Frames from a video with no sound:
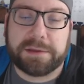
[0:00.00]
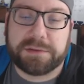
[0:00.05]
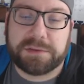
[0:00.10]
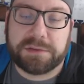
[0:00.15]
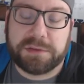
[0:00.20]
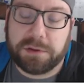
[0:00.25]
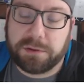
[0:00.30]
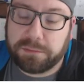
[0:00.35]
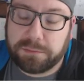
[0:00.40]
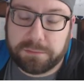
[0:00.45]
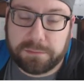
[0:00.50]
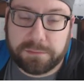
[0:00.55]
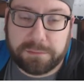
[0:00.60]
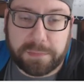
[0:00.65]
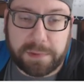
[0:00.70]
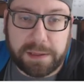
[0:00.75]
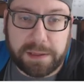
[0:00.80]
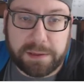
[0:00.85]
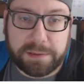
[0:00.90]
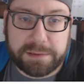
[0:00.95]
So
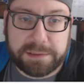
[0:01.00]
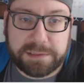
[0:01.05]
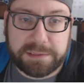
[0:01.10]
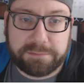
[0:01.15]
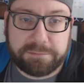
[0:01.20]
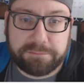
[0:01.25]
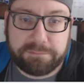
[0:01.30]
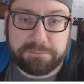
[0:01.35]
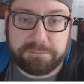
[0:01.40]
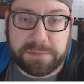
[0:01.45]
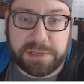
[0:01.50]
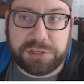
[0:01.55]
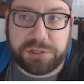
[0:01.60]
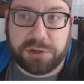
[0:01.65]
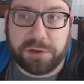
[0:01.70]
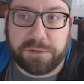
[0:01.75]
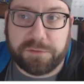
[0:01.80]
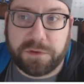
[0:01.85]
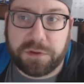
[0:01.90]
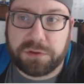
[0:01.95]
let
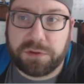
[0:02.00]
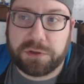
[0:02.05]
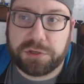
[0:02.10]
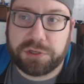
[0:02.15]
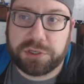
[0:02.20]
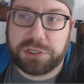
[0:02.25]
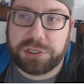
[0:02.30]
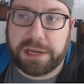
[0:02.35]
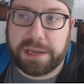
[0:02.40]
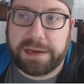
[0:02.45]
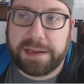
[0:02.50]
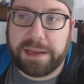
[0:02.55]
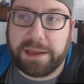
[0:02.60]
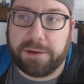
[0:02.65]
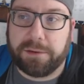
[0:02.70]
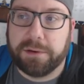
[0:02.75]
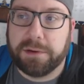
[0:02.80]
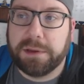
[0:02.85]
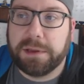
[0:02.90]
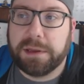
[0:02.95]
you know if you should check it
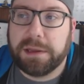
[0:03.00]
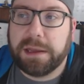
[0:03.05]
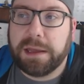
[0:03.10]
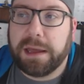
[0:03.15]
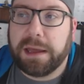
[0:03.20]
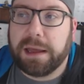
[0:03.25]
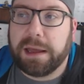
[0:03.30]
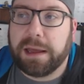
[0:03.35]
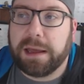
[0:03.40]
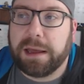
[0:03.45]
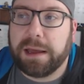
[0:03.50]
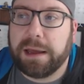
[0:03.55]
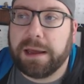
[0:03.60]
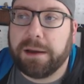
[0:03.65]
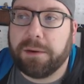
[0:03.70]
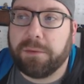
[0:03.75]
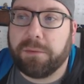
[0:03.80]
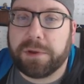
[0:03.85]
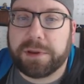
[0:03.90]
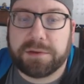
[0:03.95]

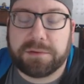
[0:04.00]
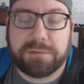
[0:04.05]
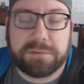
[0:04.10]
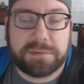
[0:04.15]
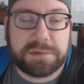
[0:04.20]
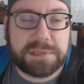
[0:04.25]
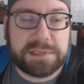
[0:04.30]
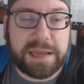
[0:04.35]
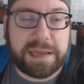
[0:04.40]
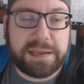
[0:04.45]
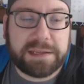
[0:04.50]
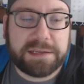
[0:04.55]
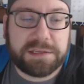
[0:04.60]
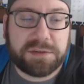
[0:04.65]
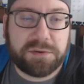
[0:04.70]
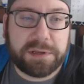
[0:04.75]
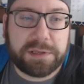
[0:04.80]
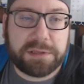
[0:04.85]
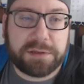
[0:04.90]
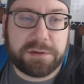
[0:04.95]
out. When you sign
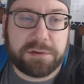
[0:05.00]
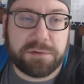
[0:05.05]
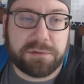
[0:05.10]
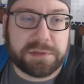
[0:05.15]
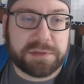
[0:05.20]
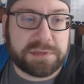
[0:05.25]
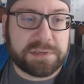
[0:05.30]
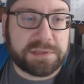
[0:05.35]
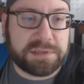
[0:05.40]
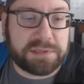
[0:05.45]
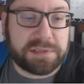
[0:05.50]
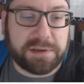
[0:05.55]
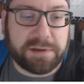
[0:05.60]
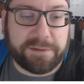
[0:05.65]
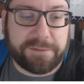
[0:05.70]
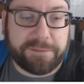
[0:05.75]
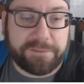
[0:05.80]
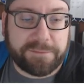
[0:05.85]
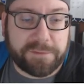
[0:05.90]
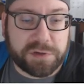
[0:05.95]
into it, this is
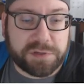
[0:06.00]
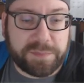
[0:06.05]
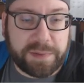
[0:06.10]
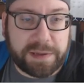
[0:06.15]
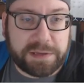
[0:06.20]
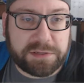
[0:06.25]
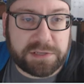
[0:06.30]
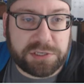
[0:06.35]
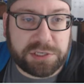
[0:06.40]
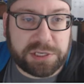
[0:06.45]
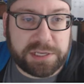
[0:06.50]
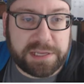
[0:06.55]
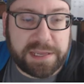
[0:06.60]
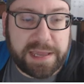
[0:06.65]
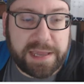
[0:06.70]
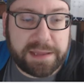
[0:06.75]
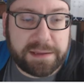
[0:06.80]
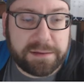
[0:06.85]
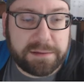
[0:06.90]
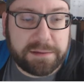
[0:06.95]
the first page that you
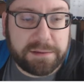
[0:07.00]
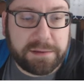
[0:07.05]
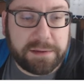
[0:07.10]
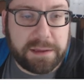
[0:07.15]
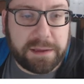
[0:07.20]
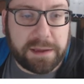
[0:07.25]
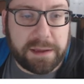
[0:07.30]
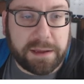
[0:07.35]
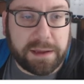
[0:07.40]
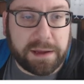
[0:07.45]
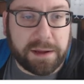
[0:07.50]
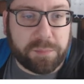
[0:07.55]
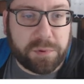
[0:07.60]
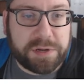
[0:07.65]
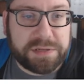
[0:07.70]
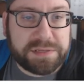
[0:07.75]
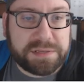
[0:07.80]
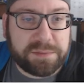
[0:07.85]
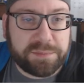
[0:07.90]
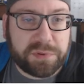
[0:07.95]
get.
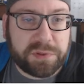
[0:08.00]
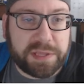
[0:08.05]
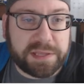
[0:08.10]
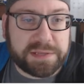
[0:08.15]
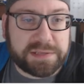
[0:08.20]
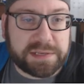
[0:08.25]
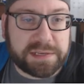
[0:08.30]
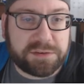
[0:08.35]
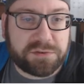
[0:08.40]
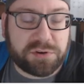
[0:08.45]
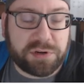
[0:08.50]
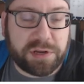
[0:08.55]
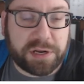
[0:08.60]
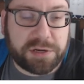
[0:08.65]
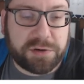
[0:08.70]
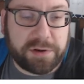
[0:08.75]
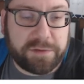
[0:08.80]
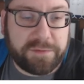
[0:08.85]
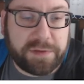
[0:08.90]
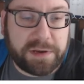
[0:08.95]
Pretty simple, has an
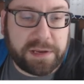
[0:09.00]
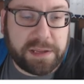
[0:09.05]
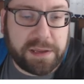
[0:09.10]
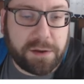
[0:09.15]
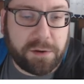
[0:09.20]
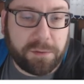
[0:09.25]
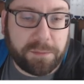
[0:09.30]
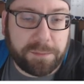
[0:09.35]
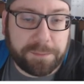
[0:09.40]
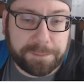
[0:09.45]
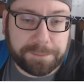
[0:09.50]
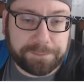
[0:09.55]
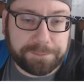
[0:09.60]
introductory video.